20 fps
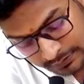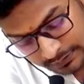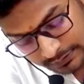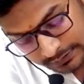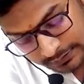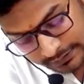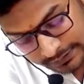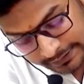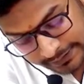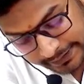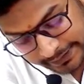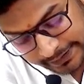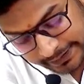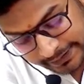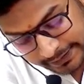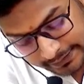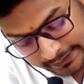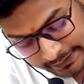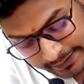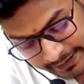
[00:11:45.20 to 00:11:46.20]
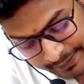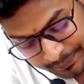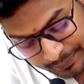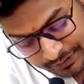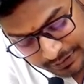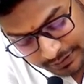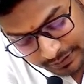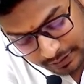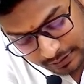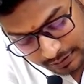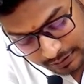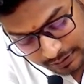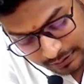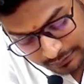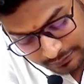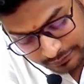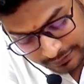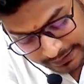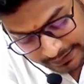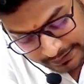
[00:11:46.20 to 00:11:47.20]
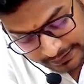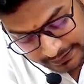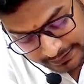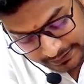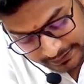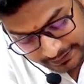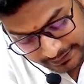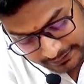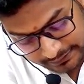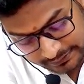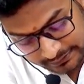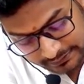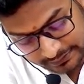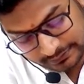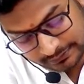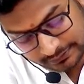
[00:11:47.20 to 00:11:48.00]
three types of entities.